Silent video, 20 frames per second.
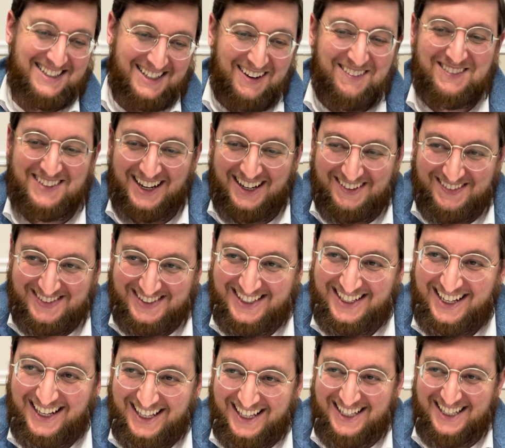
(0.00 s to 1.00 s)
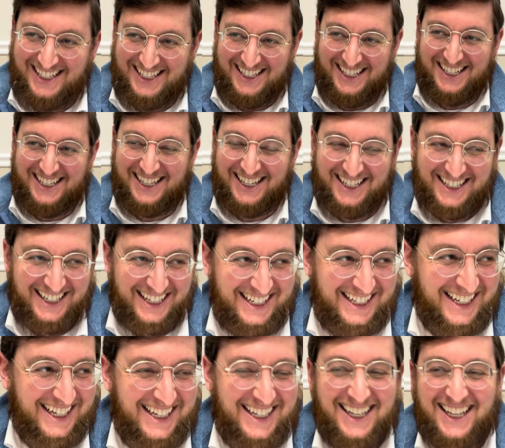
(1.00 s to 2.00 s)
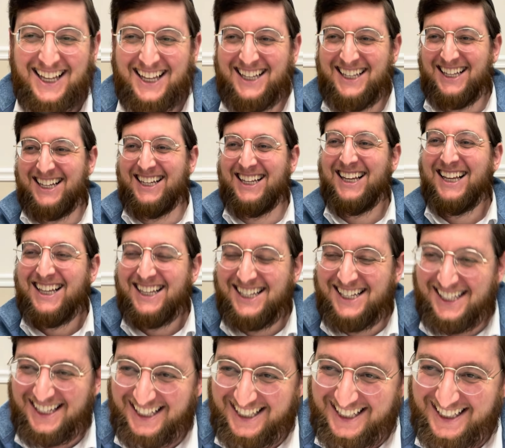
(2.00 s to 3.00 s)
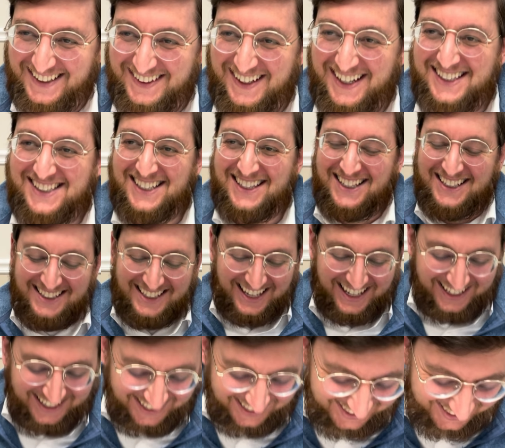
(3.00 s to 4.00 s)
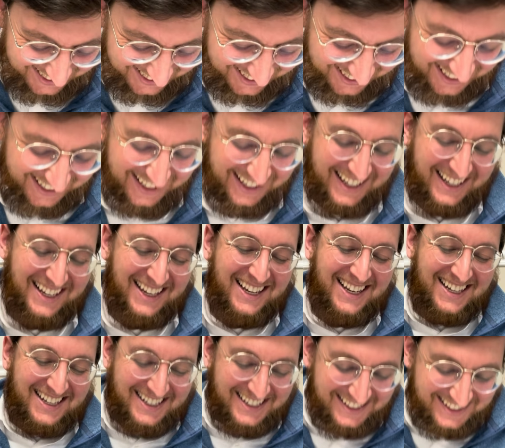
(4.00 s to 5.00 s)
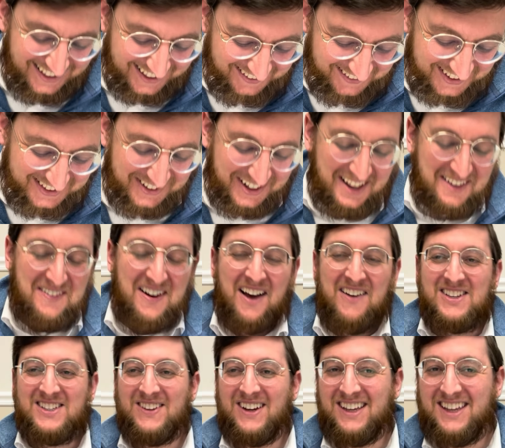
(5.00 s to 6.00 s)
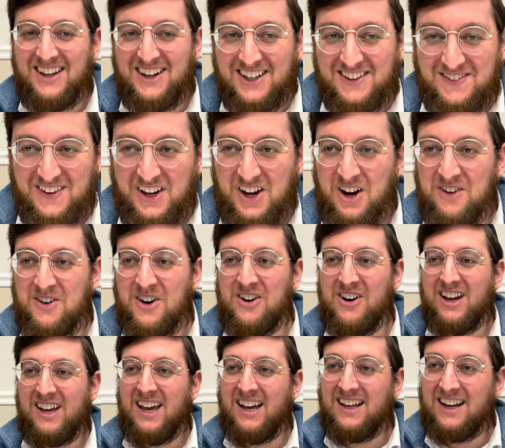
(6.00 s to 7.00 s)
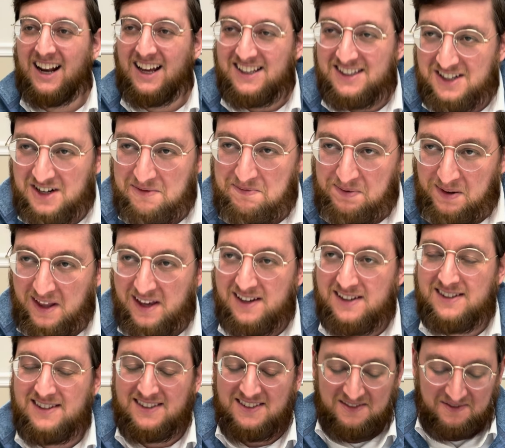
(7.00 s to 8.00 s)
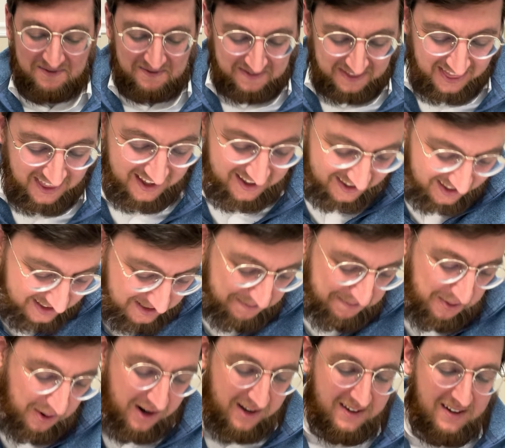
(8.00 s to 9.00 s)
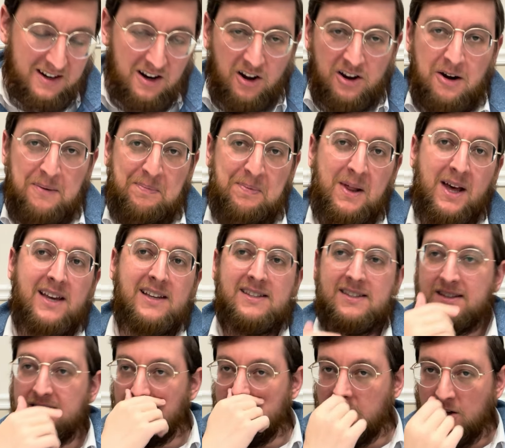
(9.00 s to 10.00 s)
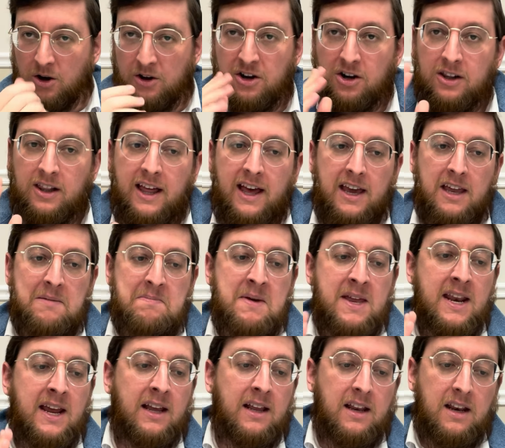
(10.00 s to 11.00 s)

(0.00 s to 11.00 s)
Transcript: Sometimes. Depends on the day. So number 25 is Makirat Mekomo, recognize your place. It's important to know your place, know your lane, meaning